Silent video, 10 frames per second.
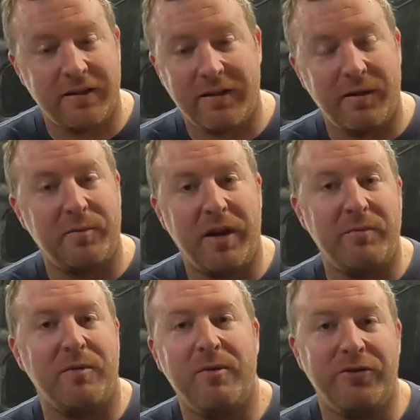isn't a
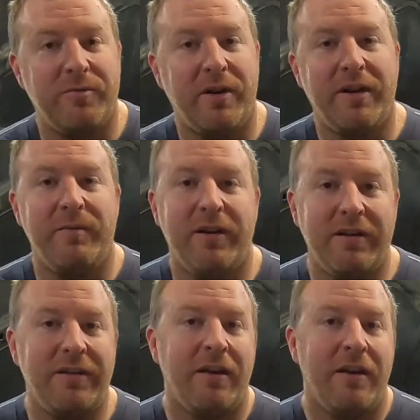paid promotion by any
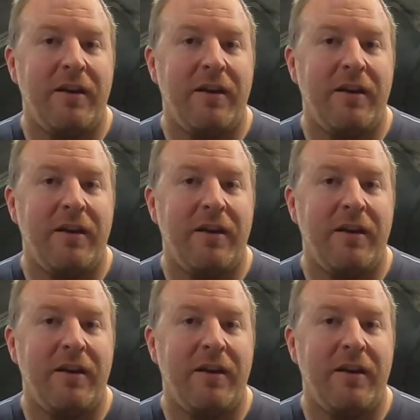means.